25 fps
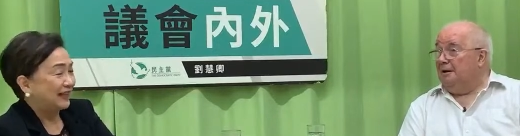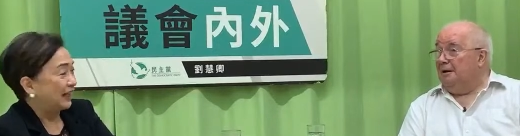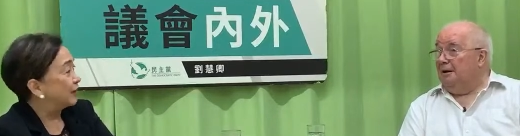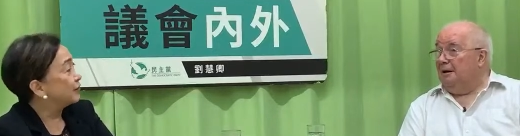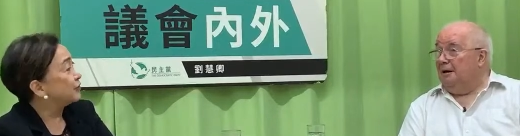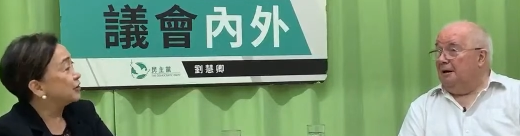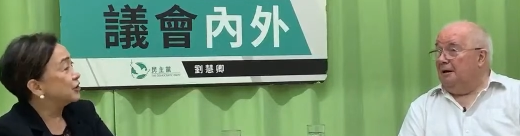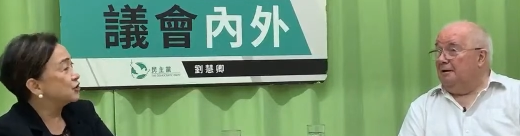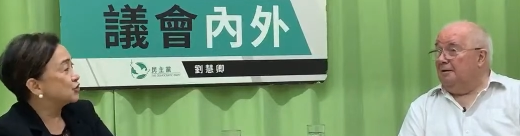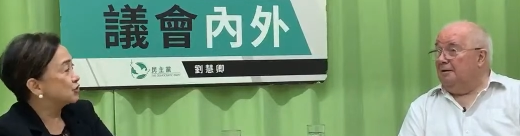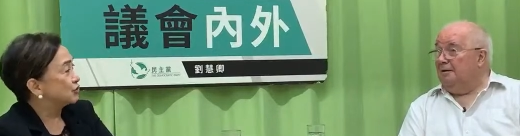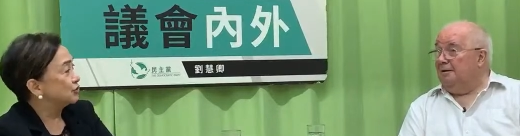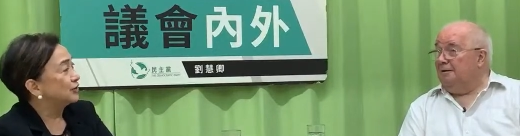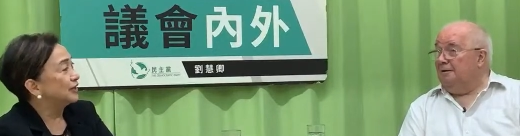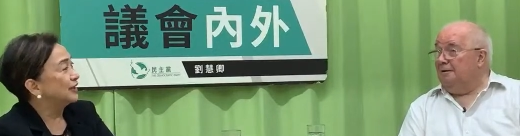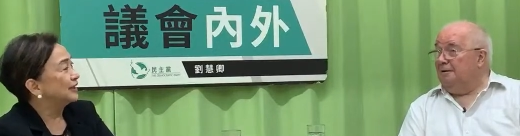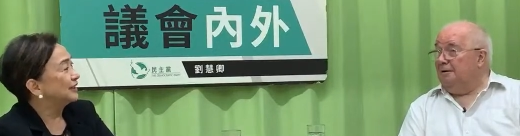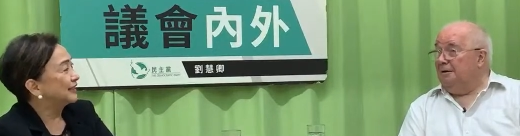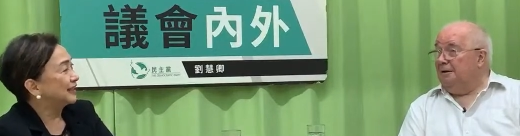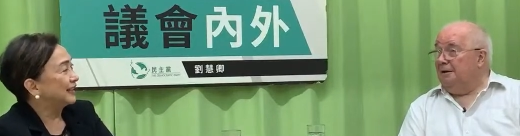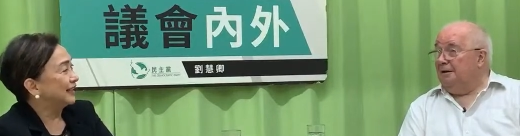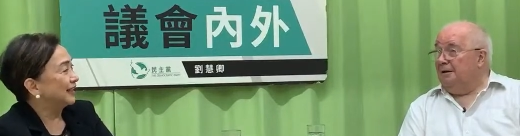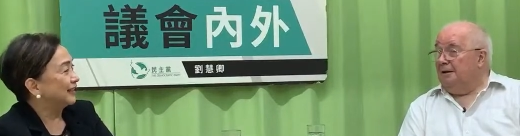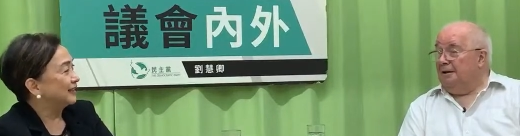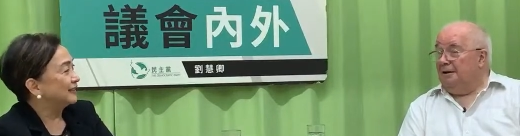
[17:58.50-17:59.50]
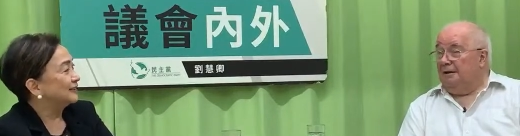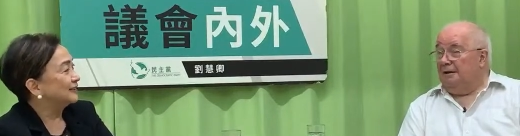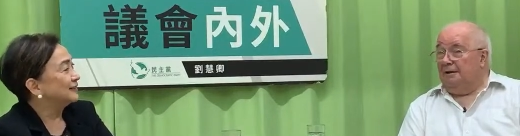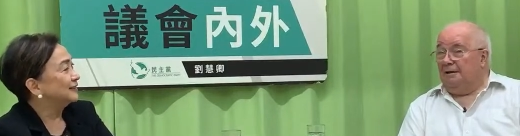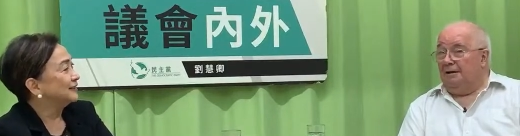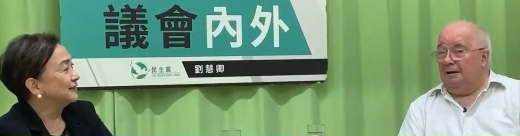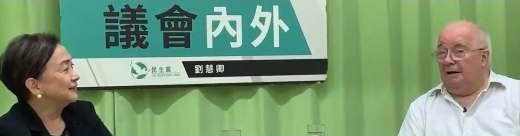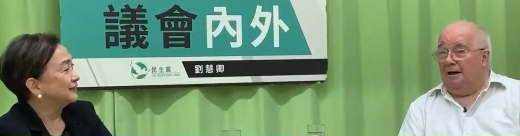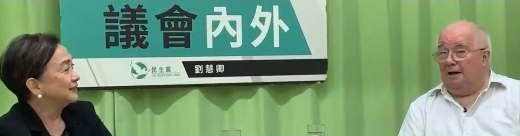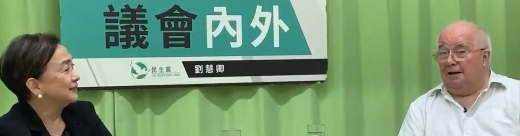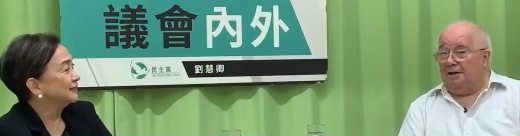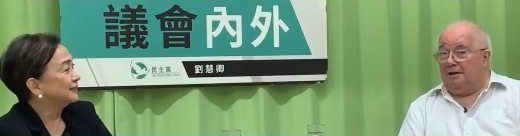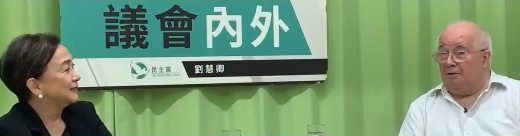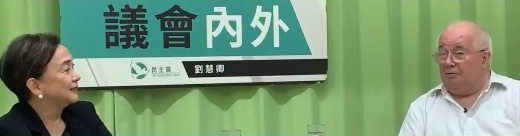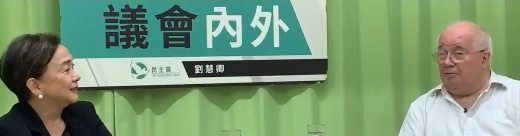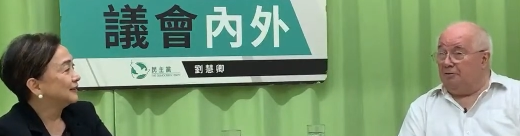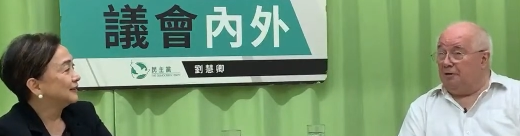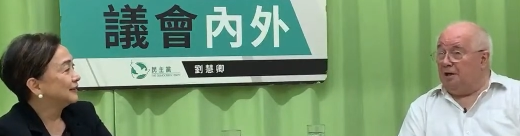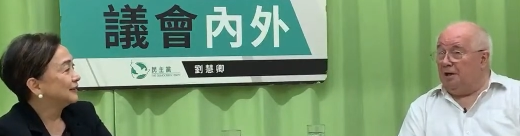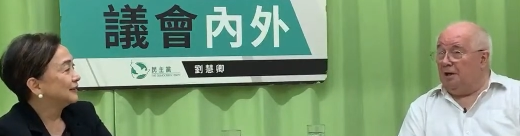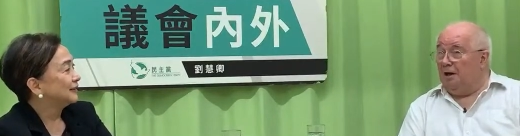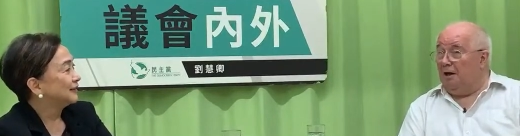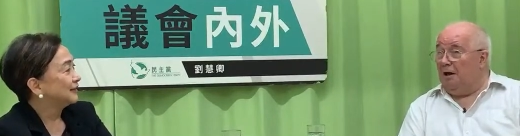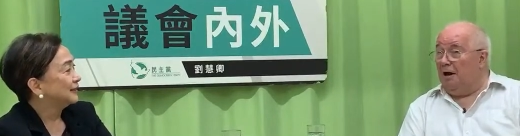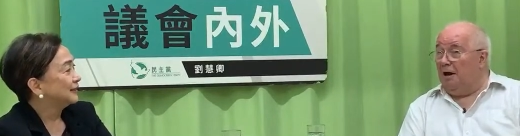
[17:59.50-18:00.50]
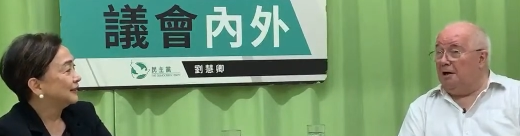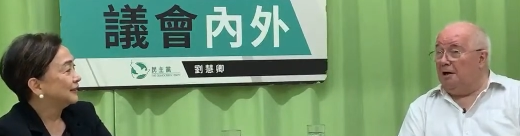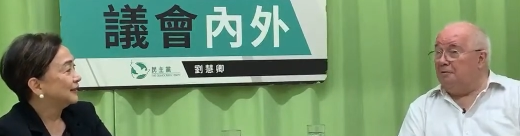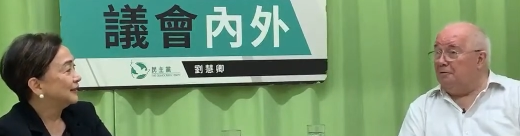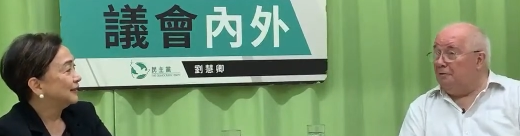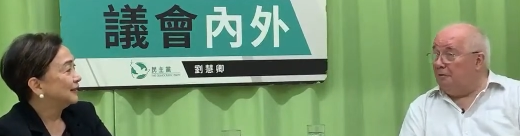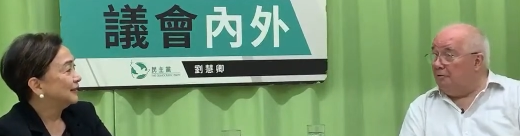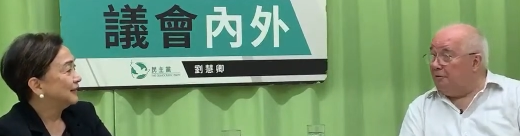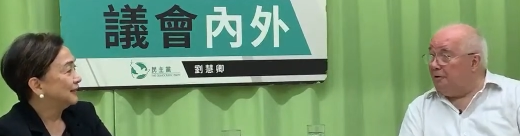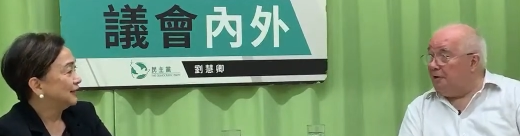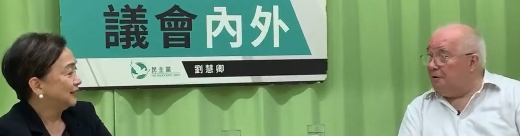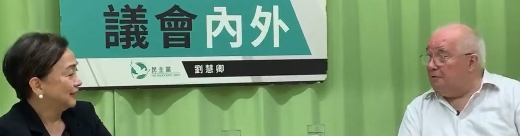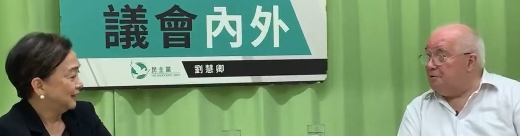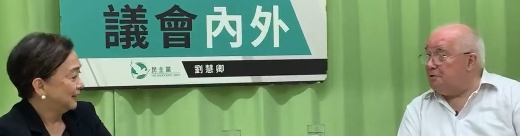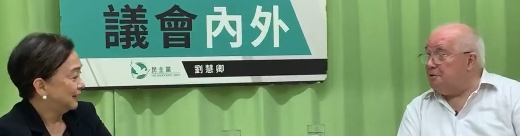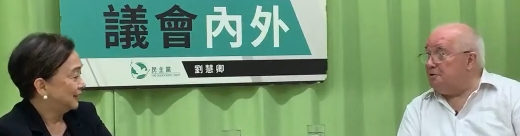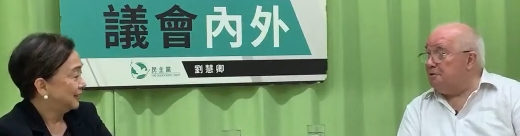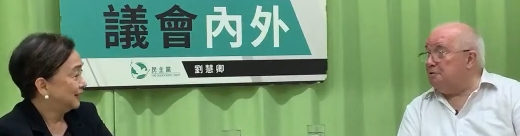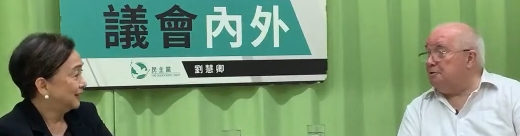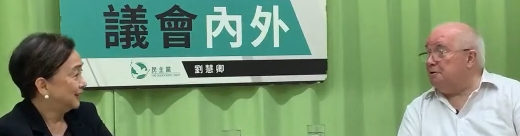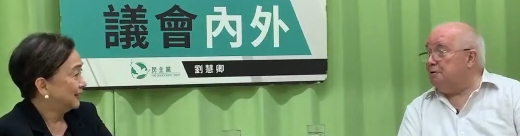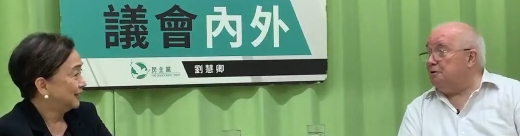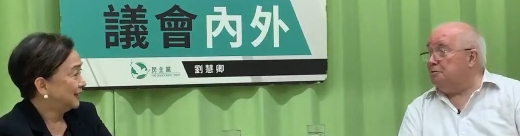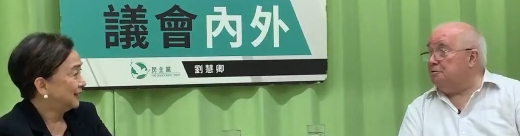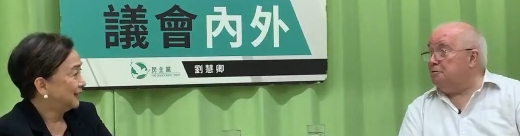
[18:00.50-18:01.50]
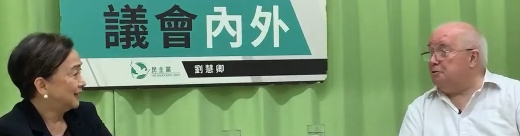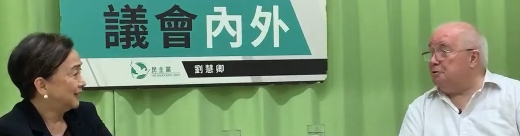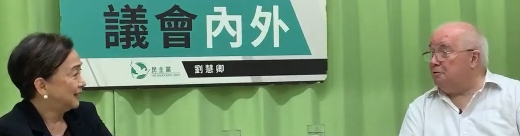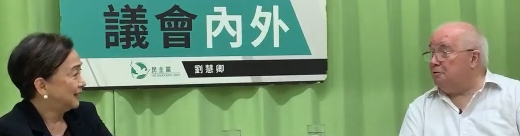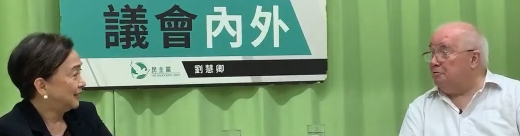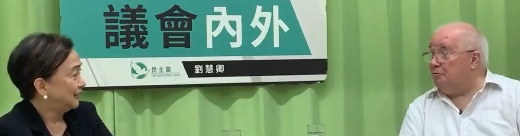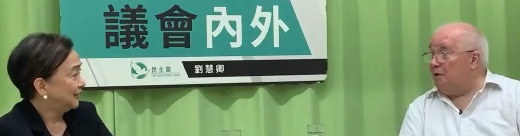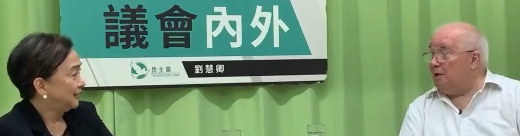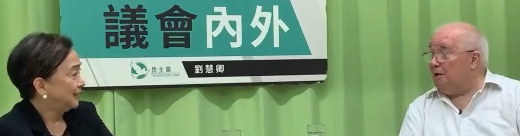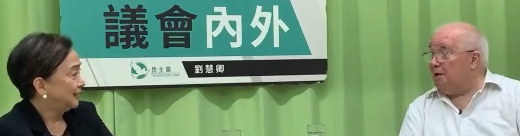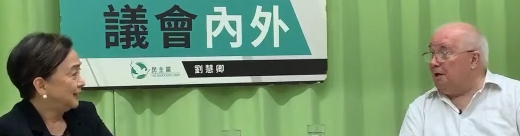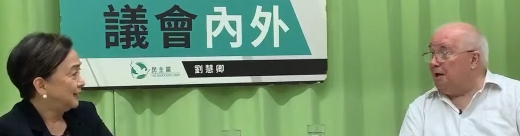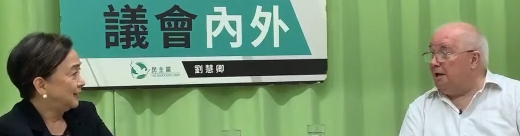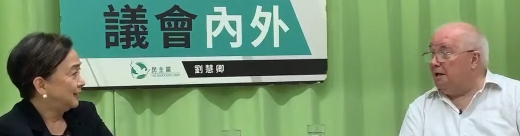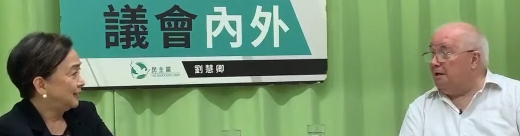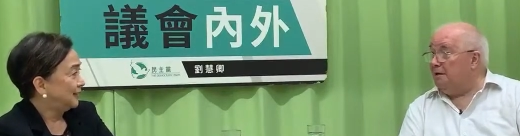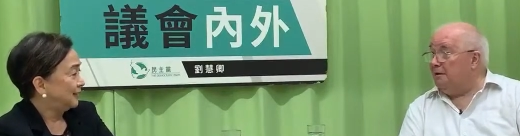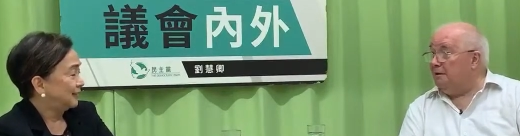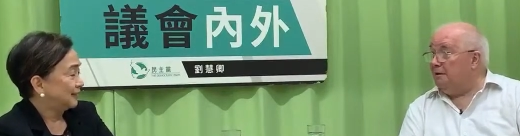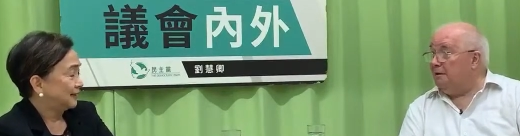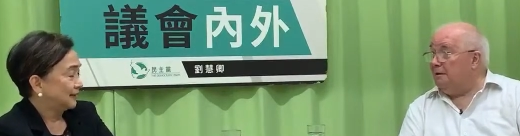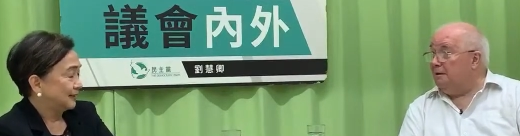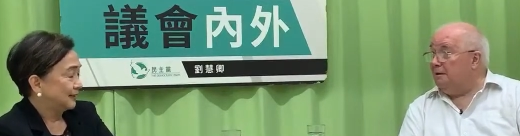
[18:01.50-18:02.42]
Speaker 1: Carrie should run again? I don't think either of those should, two should run again.